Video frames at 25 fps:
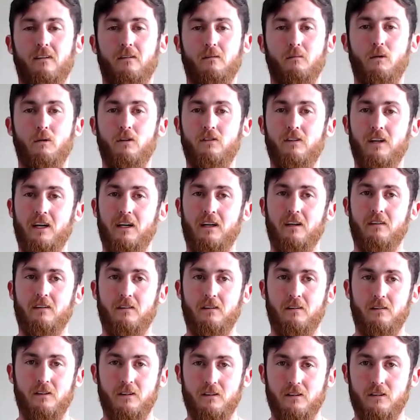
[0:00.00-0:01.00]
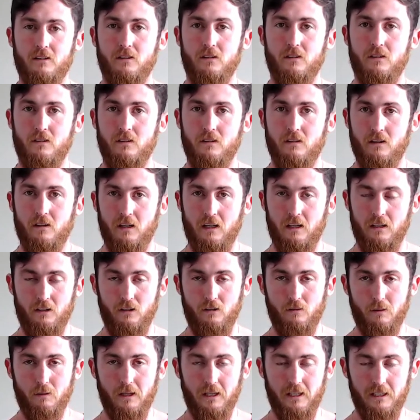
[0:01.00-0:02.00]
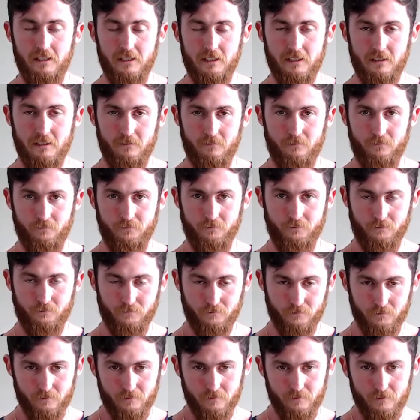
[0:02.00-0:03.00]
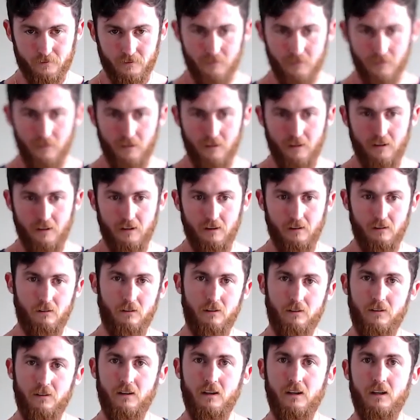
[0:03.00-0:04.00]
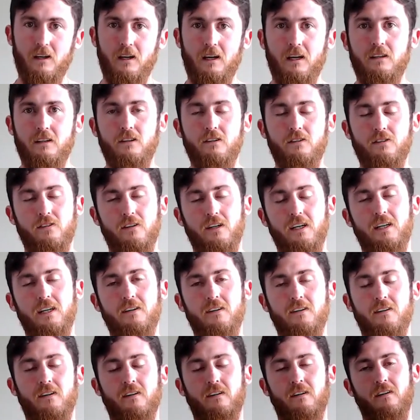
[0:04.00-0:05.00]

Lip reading: moved out to a new place with a new friend.